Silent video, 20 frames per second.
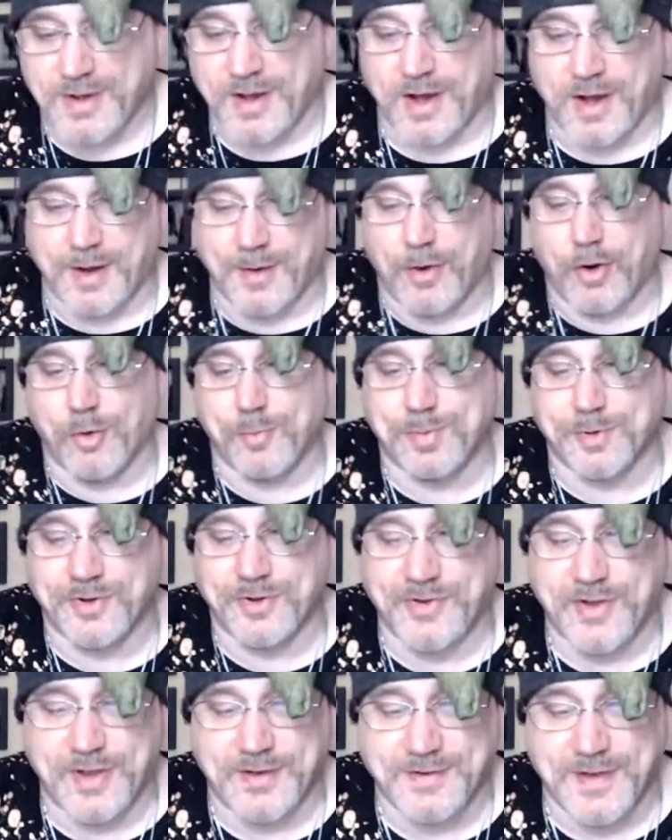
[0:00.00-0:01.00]
Opal
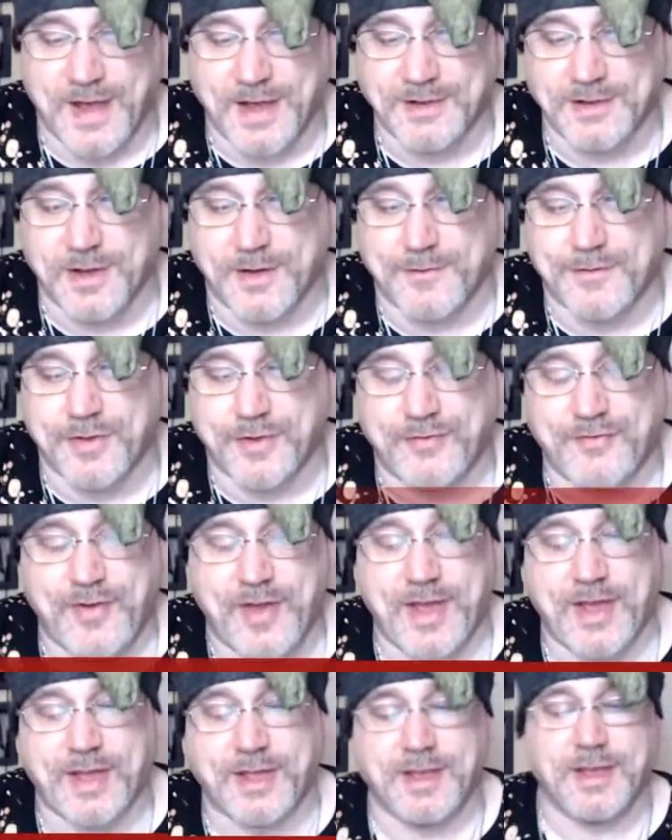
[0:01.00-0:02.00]
says, I love the
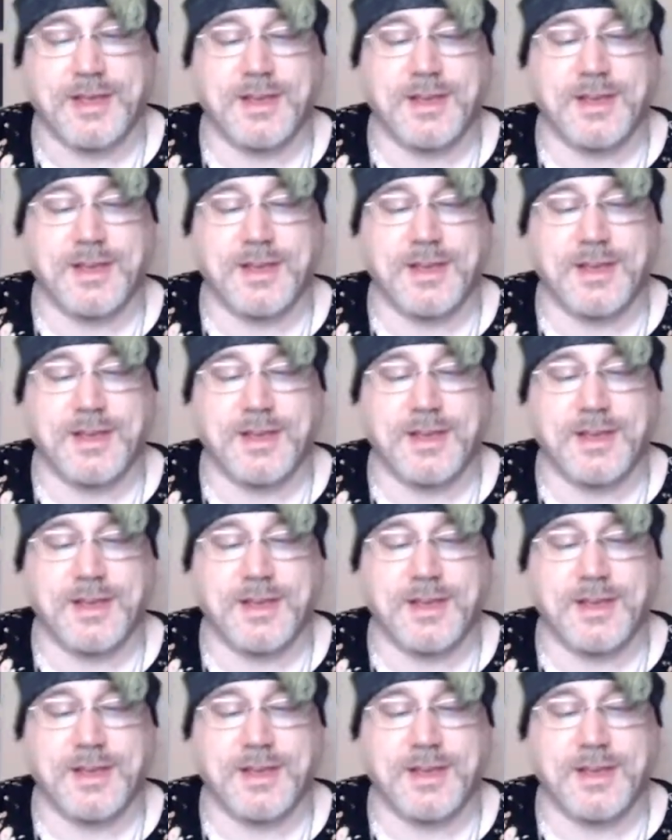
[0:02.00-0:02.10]
Fae.